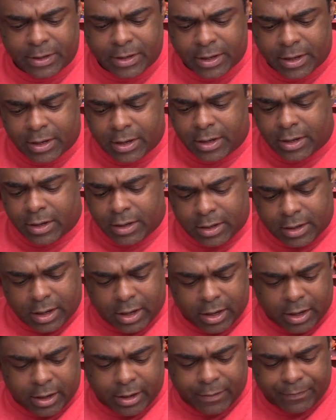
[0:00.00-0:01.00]

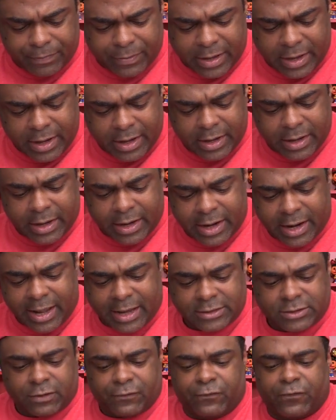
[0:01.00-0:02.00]
And it
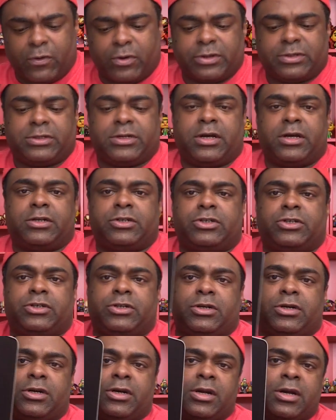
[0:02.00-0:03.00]
has the force
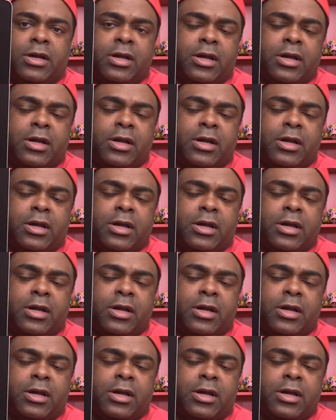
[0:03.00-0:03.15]
touch